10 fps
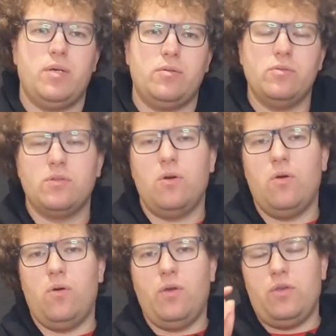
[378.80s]
bottles,
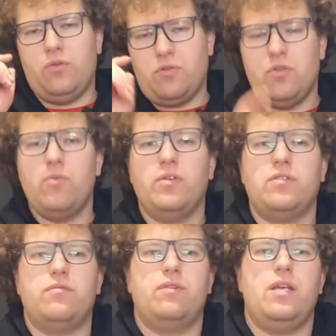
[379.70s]
or you do
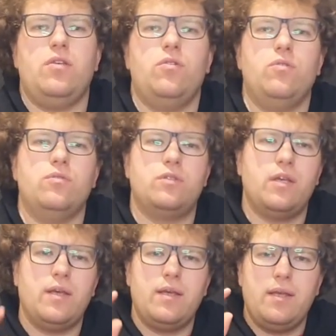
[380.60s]
want to
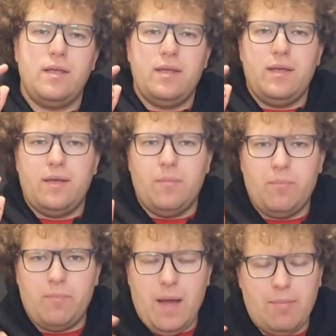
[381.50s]
reuse
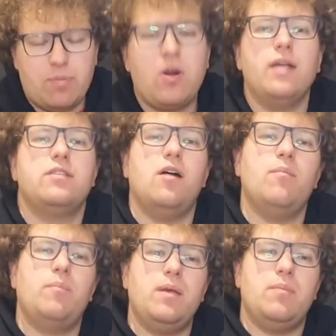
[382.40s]

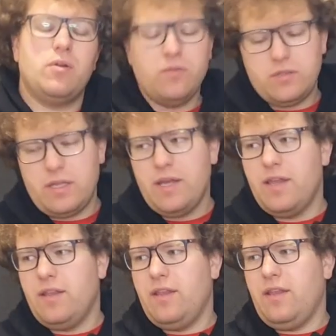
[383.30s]
pry-top beer bottles,
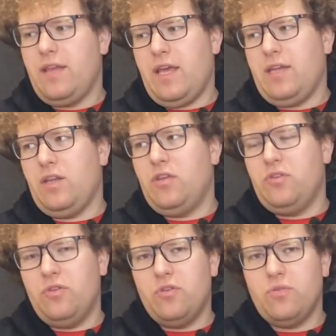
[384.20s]
then
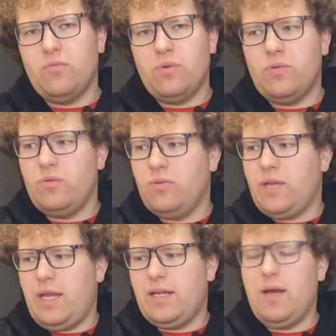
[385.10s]
you will
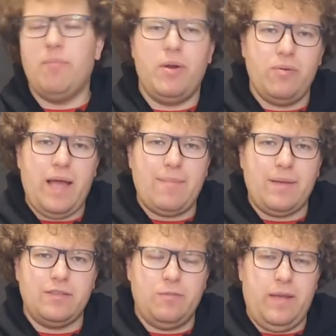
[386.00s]
need a bottle
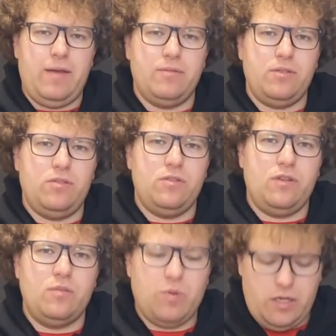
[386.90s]
capper to be able to use
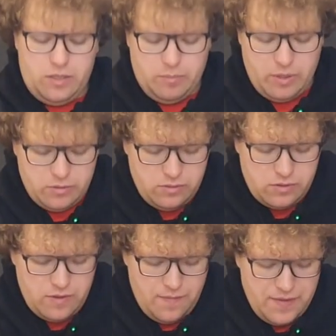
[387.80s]
those pry-top
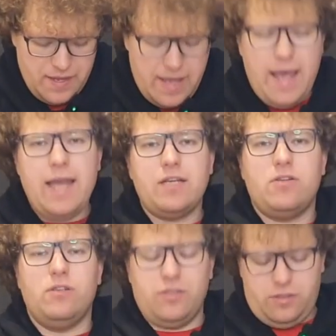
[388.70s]
bottles. And of
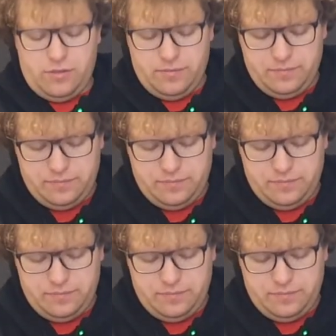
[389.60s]
course,